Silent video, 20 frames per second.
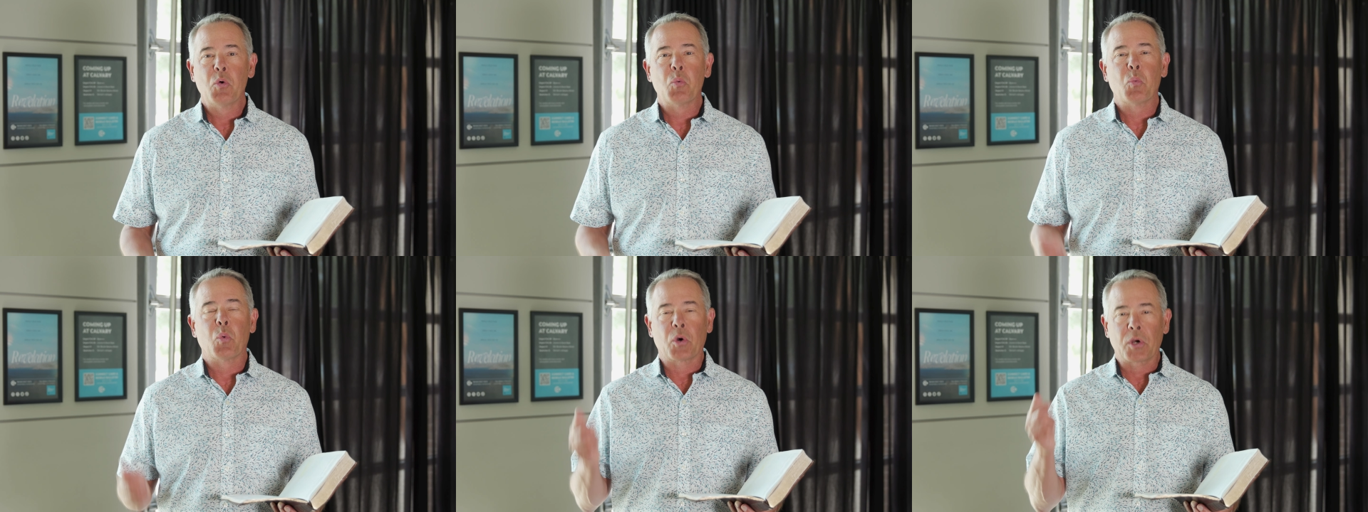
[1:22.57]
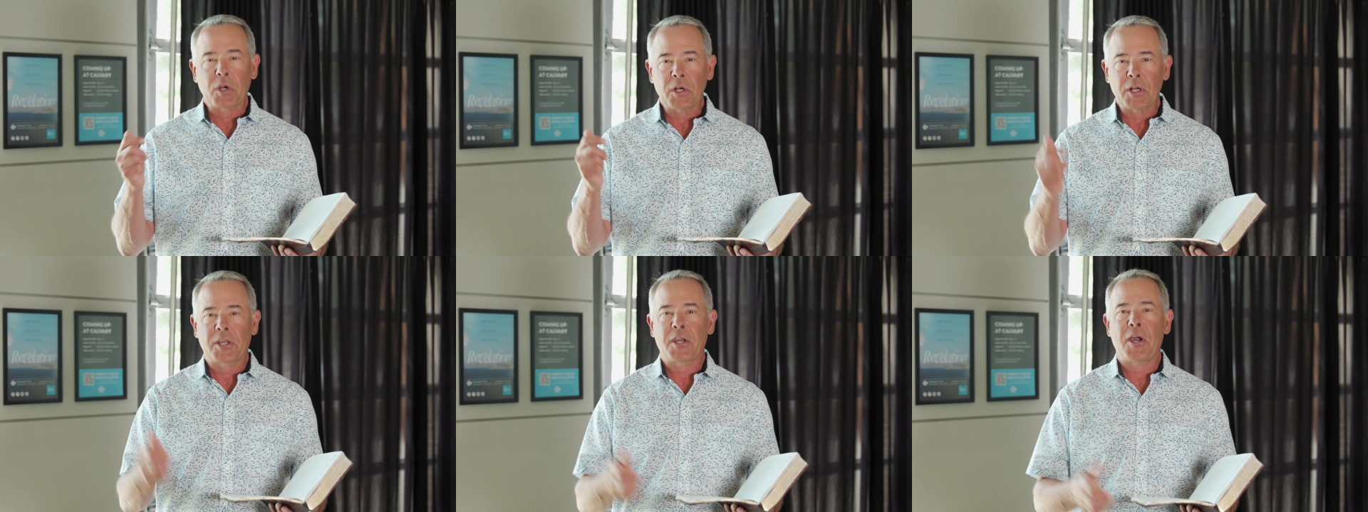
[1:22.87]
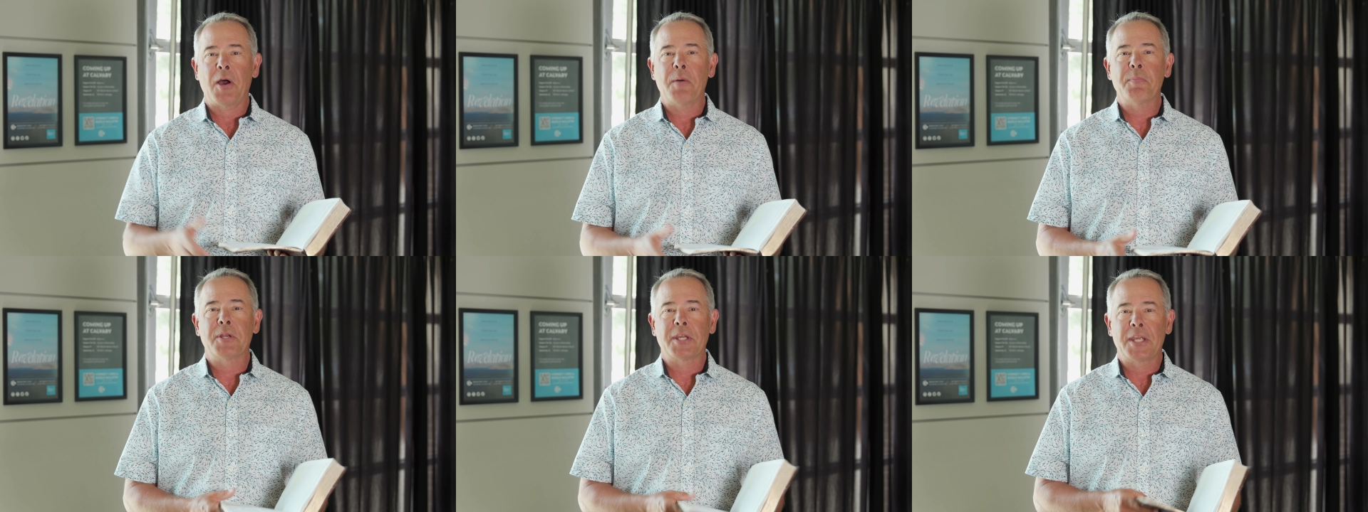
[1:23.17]
We're going to
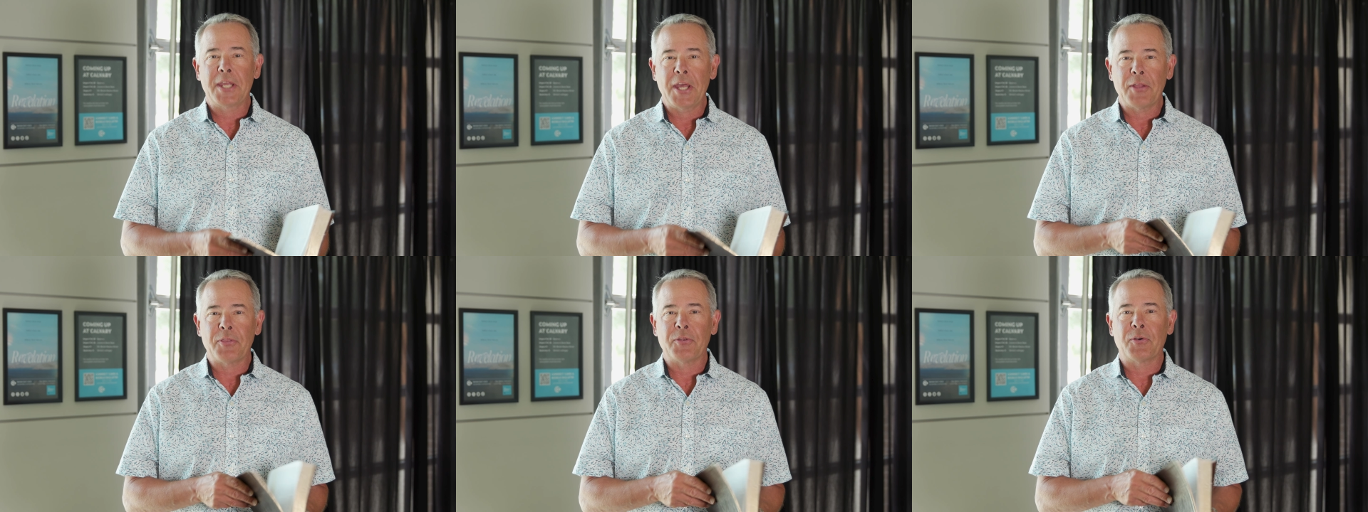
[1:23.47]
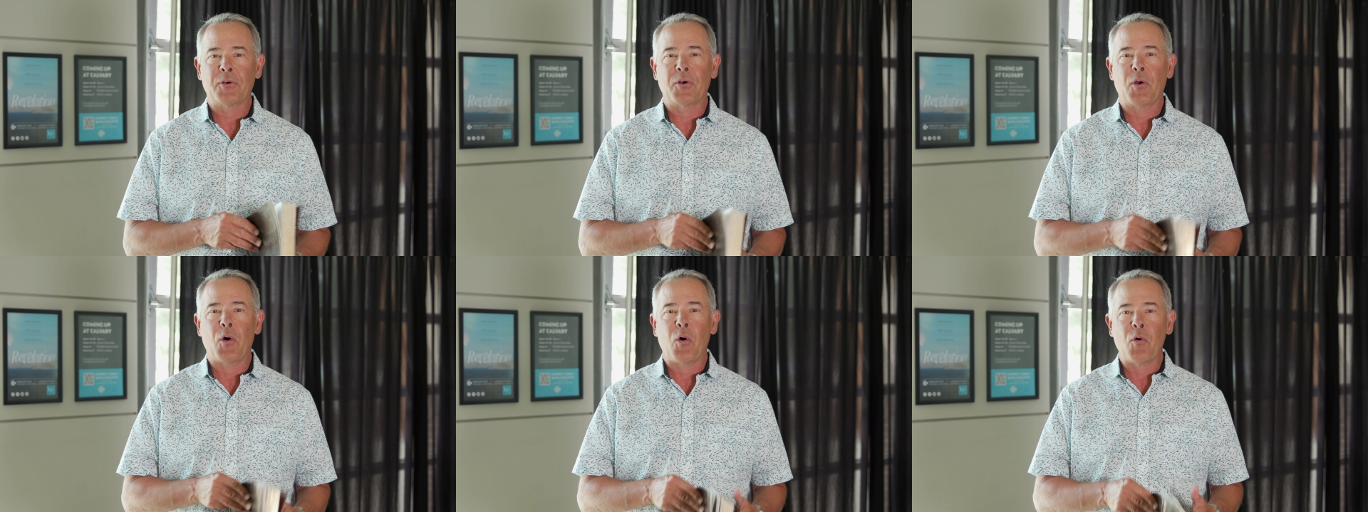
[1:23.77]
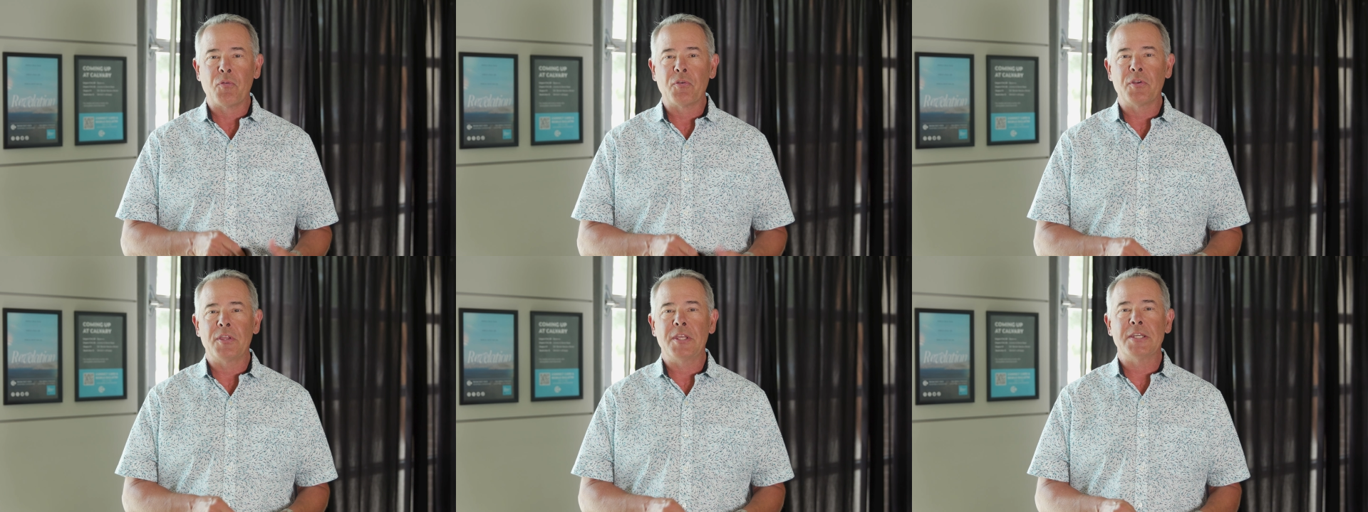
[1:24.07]
come together
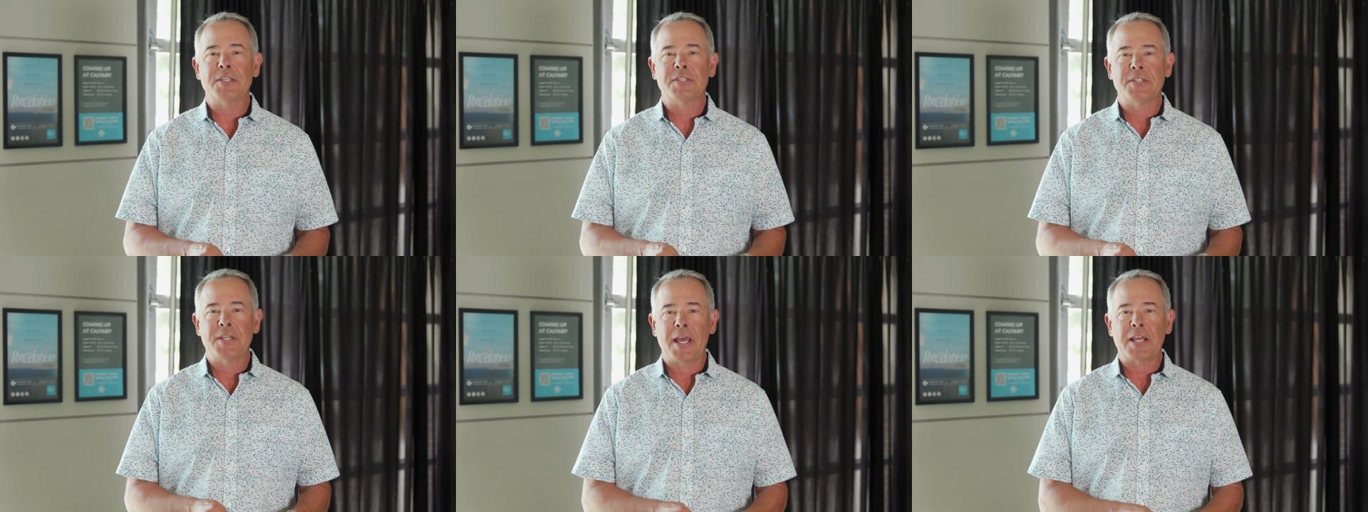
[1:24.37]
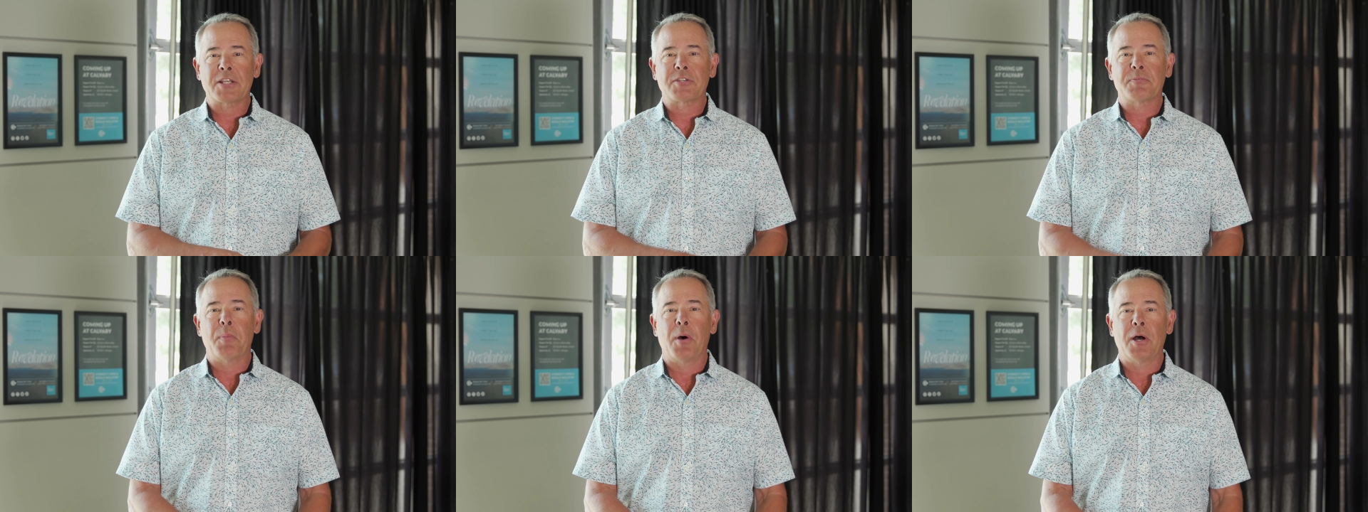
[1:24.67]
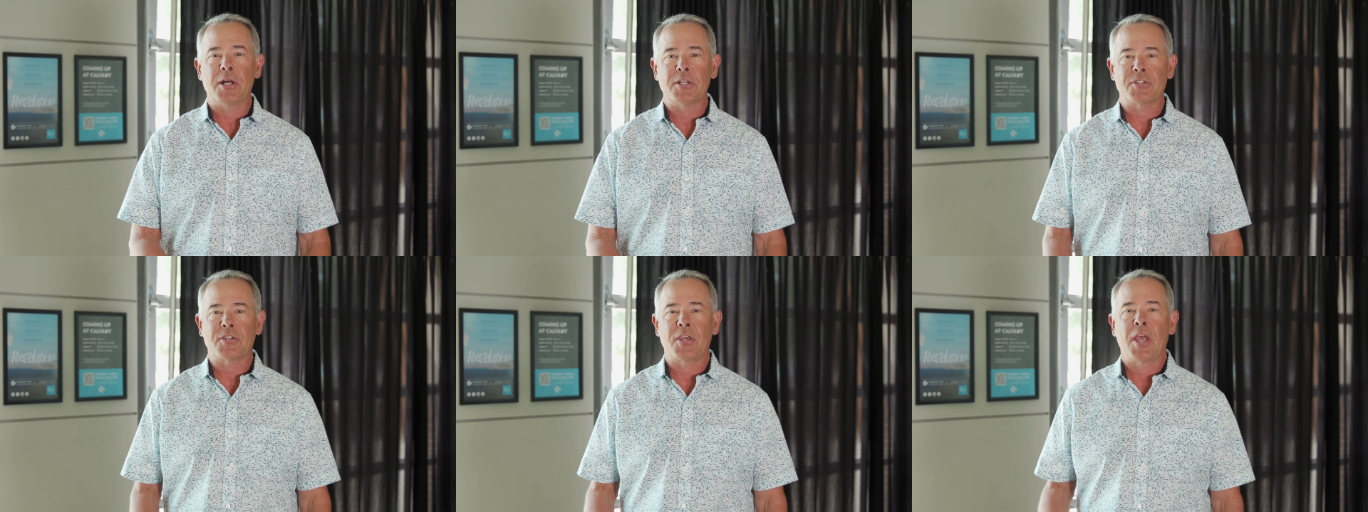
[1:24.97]
over these next
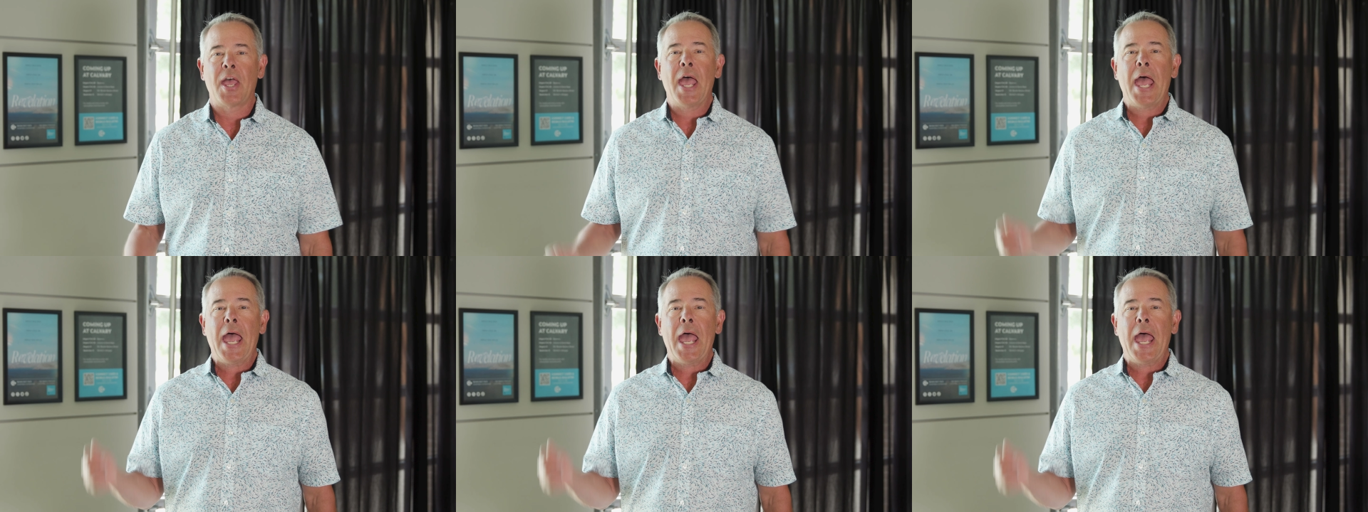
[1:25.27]
months